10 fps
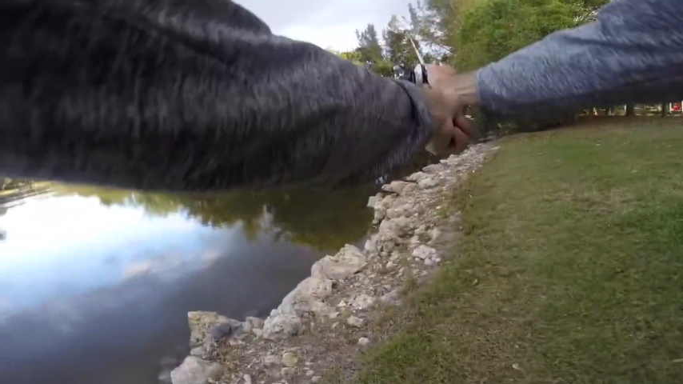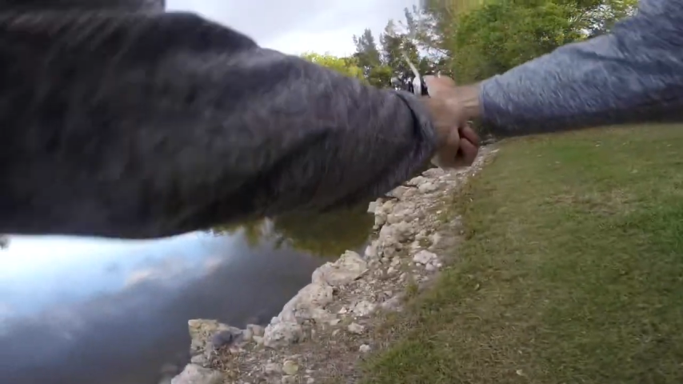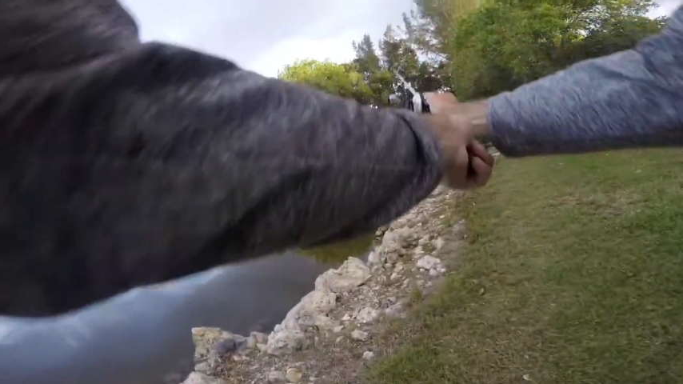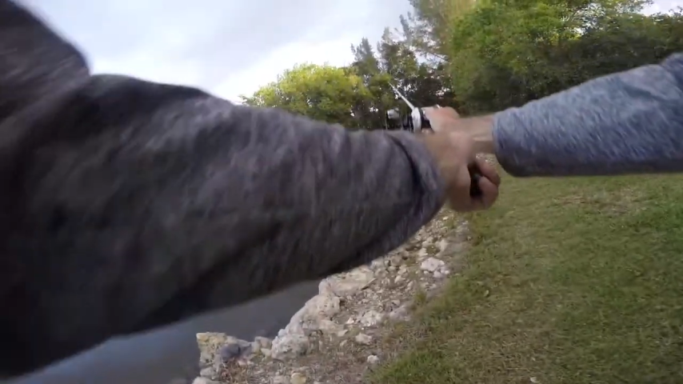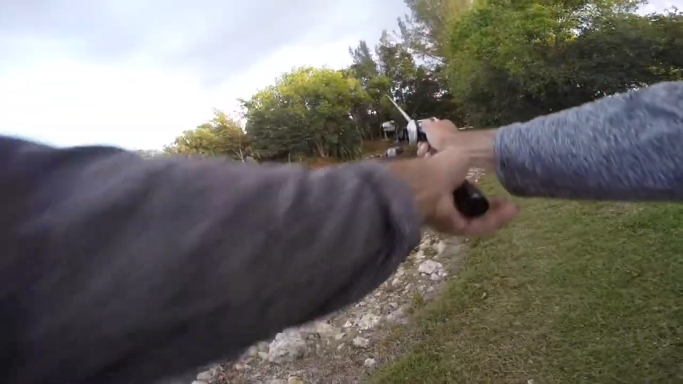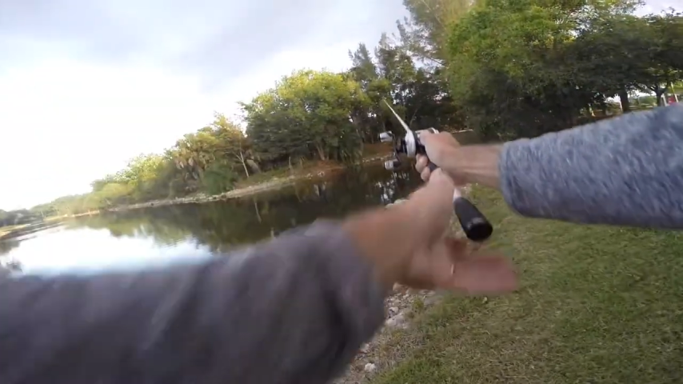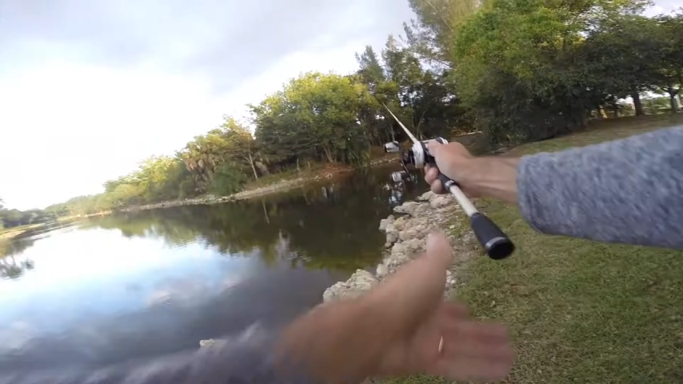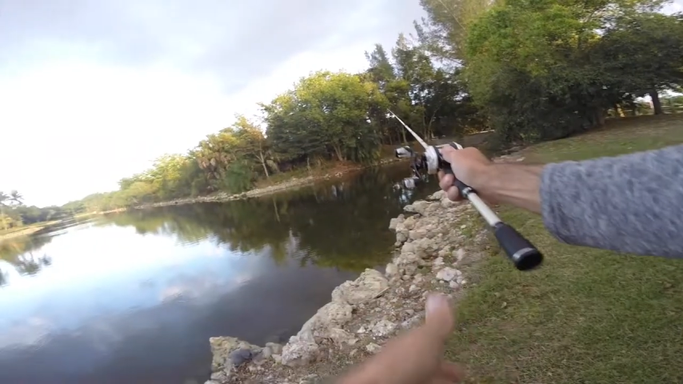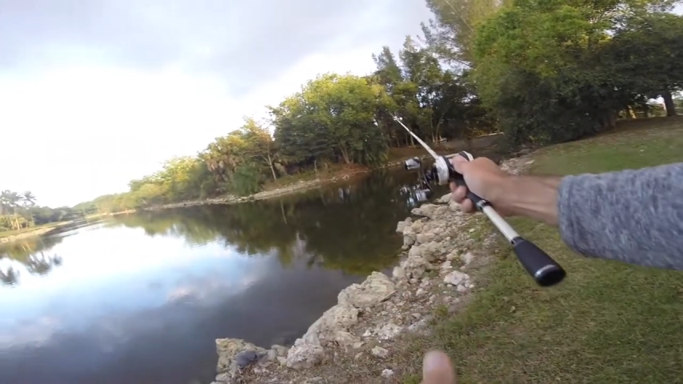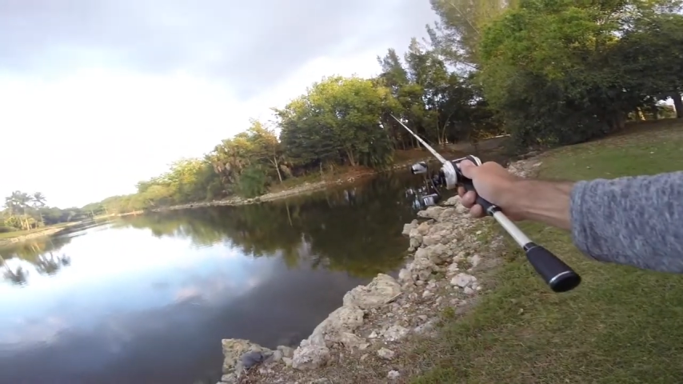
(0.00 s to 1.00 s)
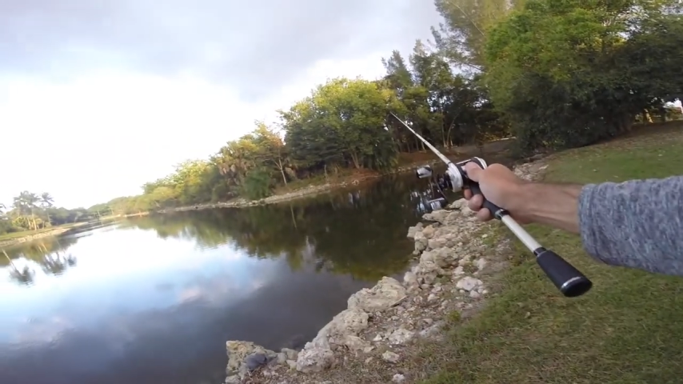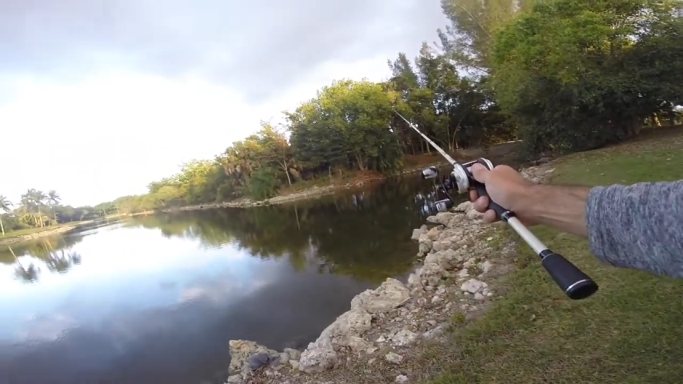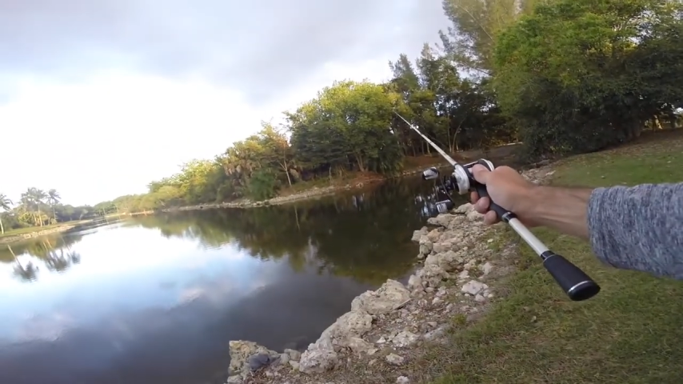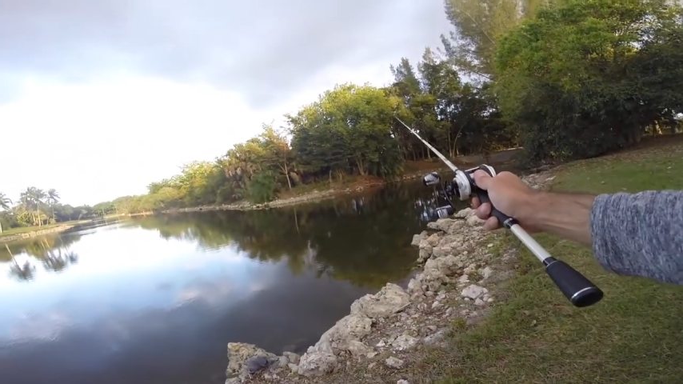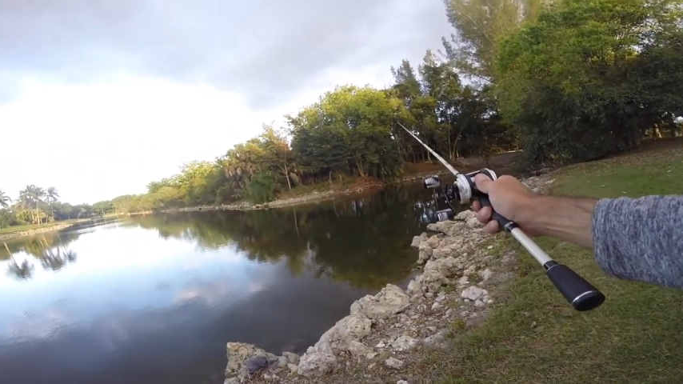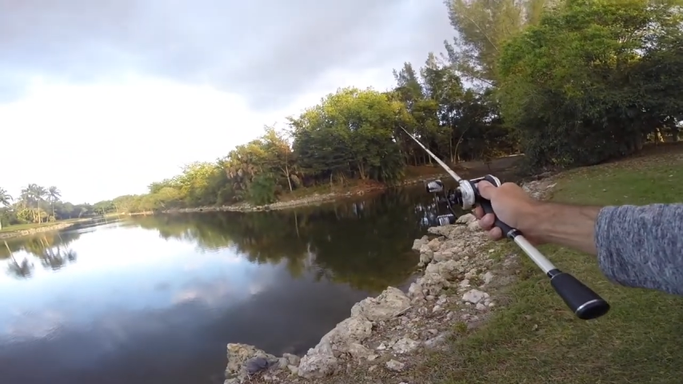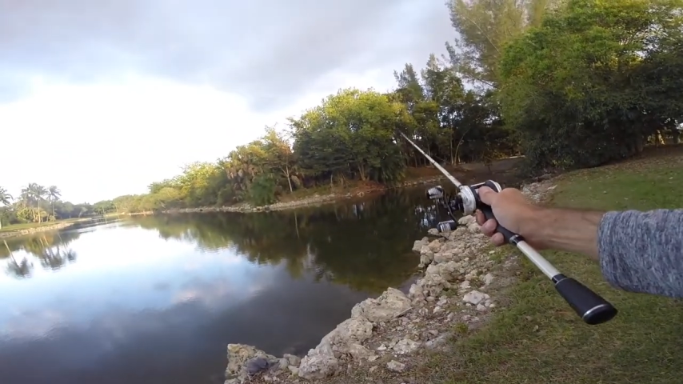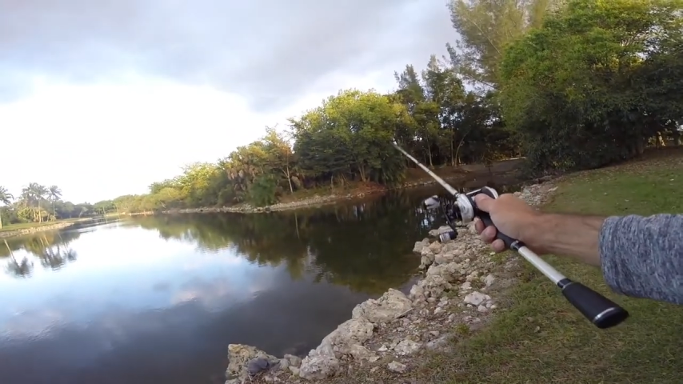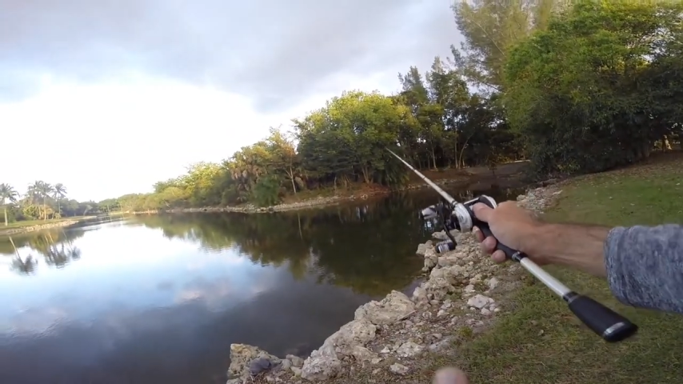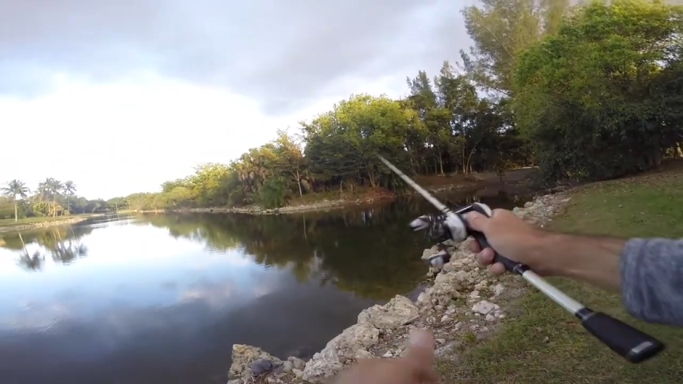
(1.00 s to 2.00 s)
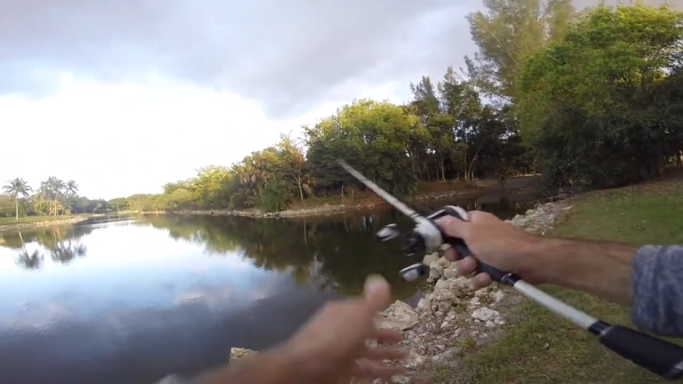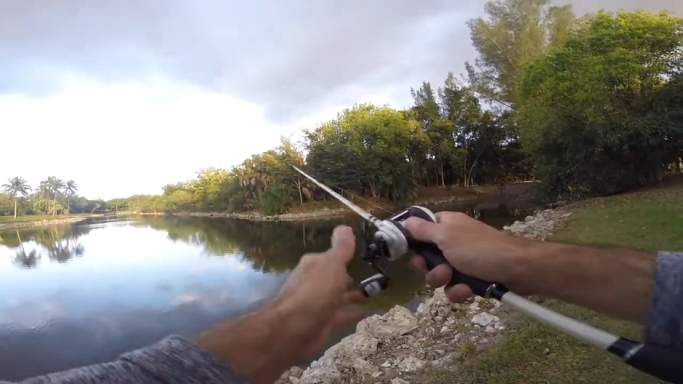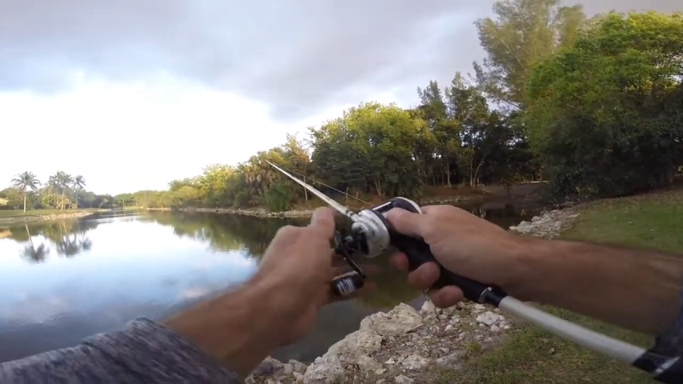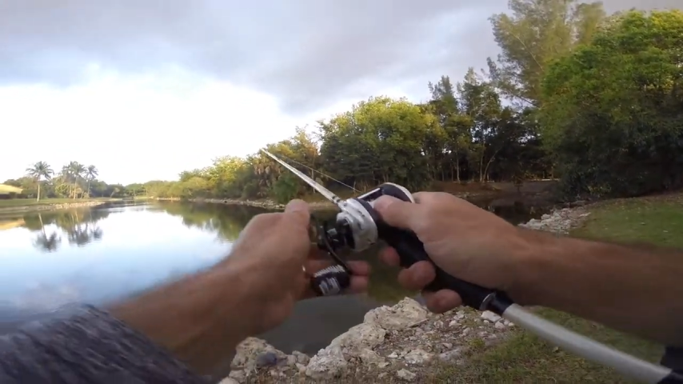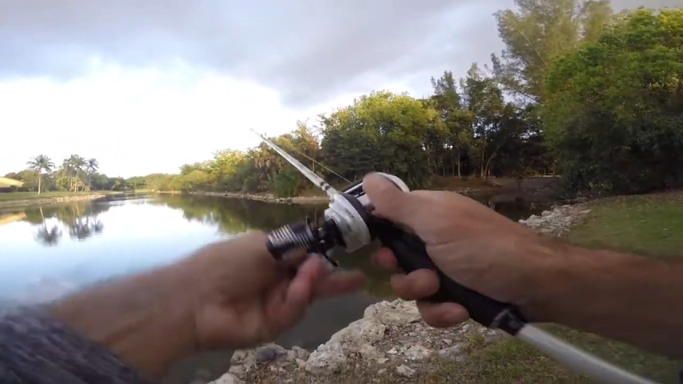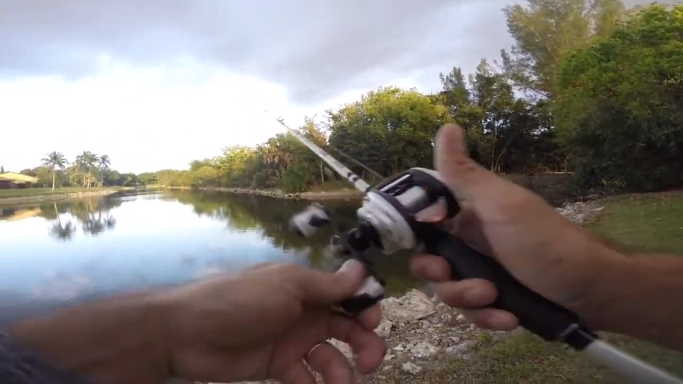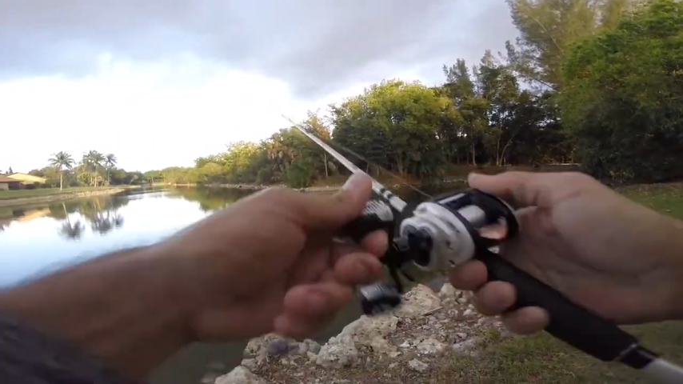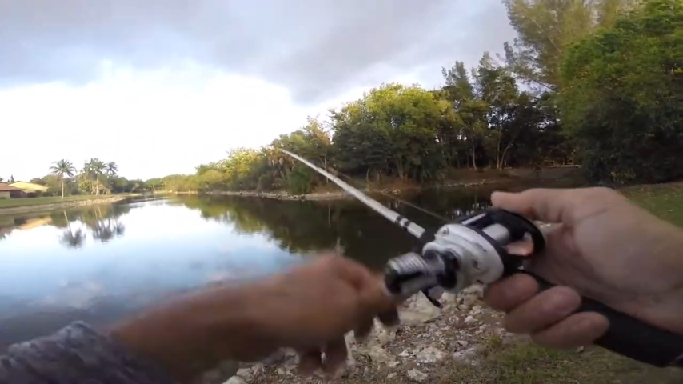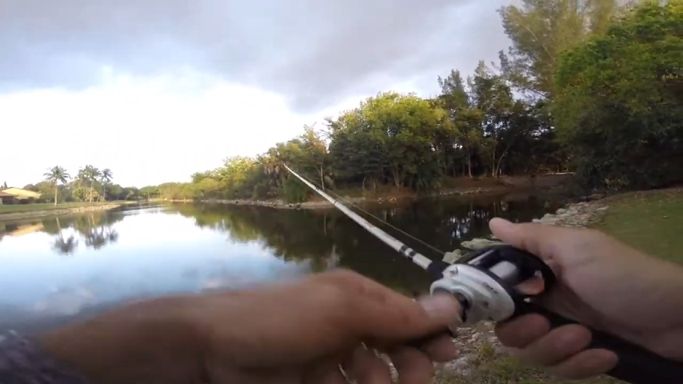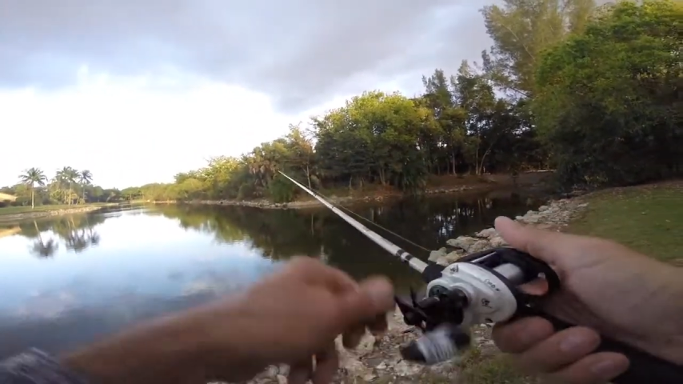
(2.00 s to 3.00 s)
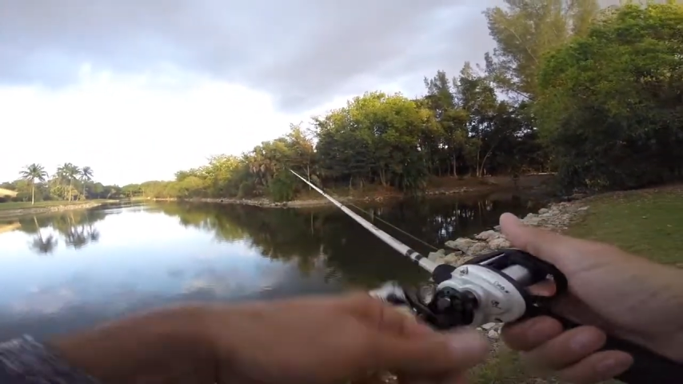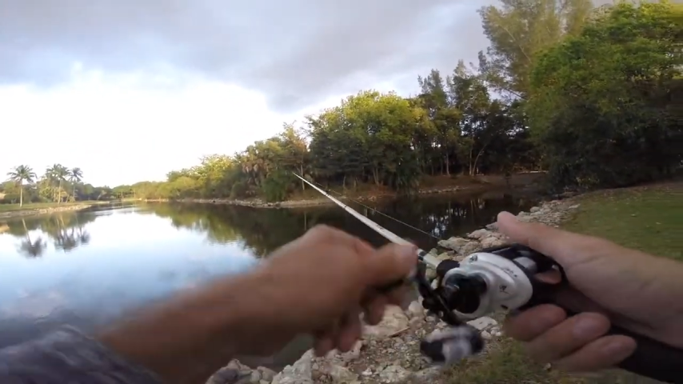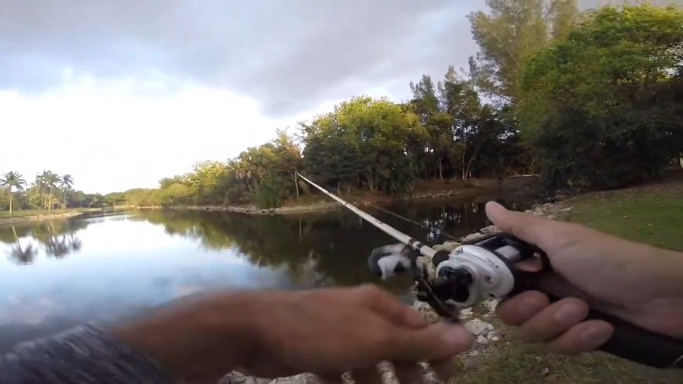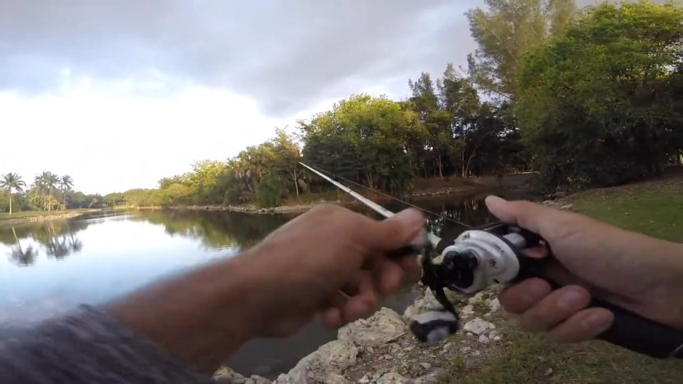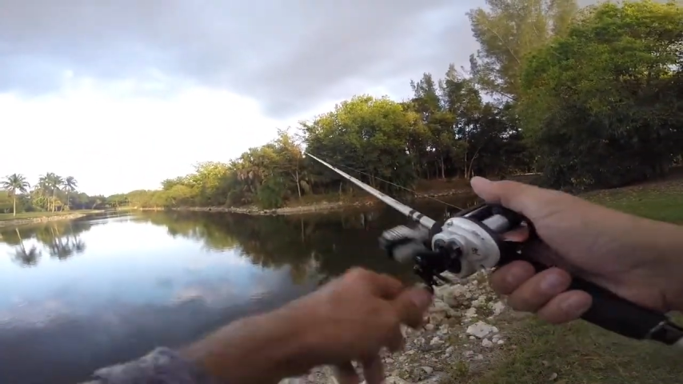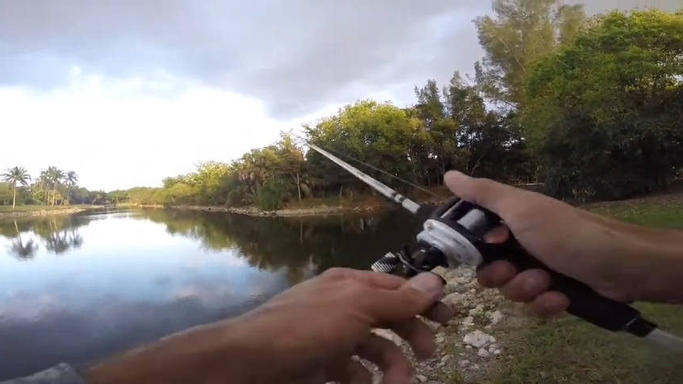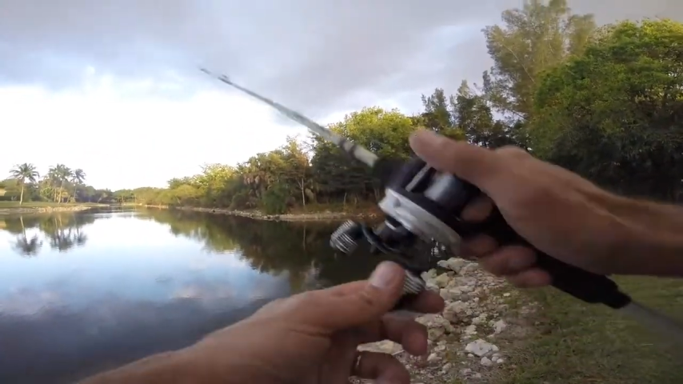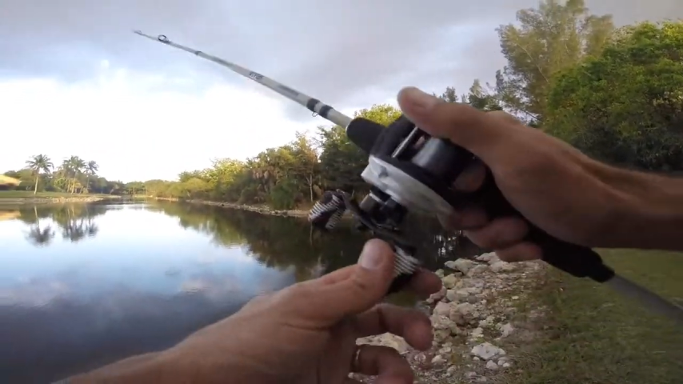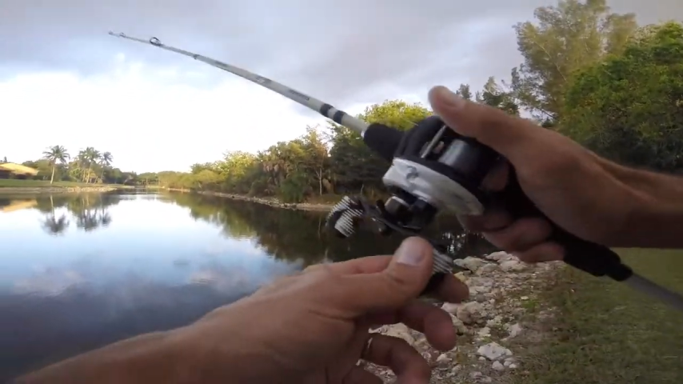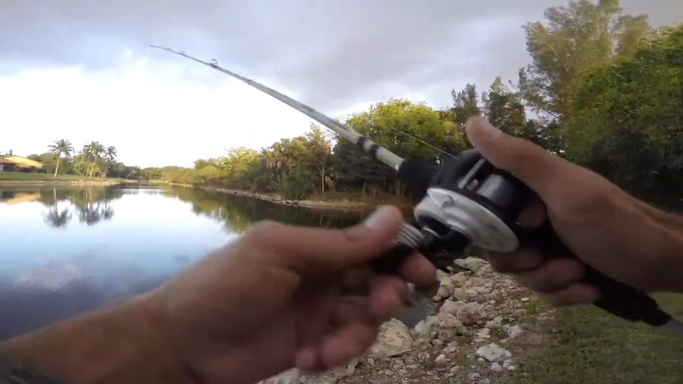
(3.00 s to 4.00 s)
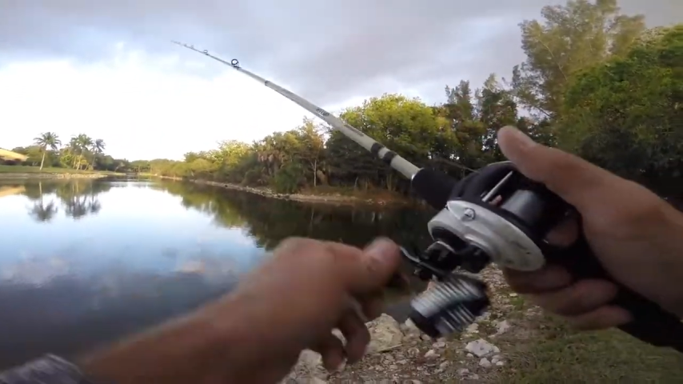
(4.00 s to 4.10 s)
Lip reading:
[unreadable: no face in view]